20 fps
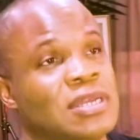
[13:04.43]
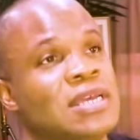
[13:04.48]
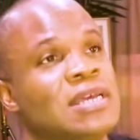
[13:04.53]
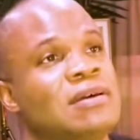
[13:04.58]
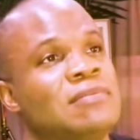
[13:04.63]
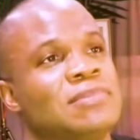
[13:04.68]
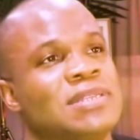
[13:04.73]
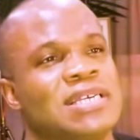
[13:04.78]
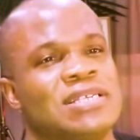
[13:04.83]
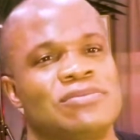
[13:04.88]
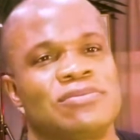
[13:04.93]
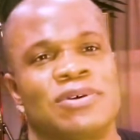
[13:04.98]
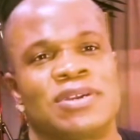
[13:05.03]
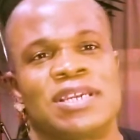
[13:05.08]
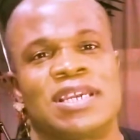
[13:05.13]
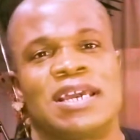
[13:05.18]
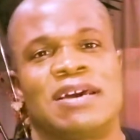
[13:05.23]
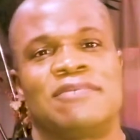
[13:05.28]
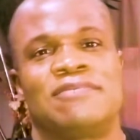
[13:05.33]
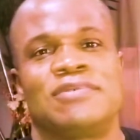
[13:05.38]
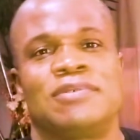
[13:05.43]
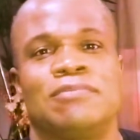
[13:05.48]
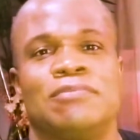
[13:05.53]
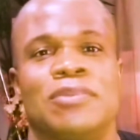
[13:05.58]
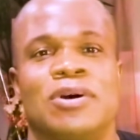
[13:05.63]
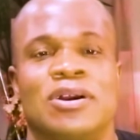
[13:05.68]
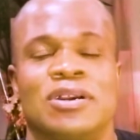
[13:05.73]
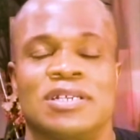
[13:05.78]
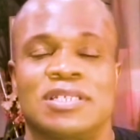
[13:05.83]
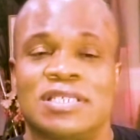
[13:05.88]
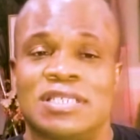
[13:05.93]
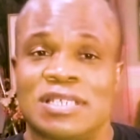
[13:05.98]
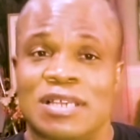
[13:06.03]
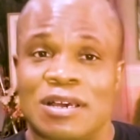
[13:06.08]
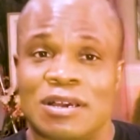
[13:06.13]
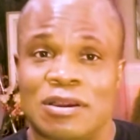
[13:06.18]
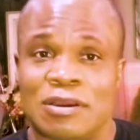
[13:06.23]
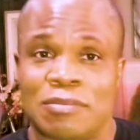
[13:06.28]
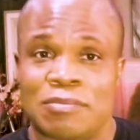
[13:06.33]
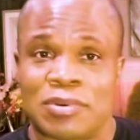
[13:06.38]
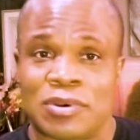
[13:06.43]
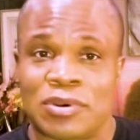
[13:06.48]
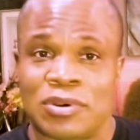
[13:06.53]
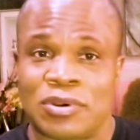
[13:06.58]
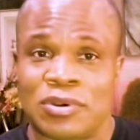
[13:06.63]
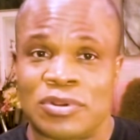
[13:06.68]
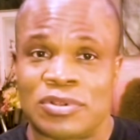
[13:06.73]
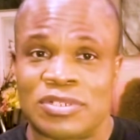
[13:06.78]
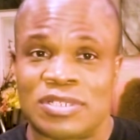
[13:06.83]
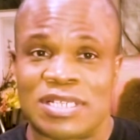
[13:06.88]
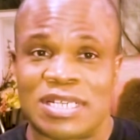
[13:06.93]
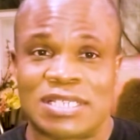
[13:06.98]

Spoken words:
That's why you have your Mark Zuckerbergs.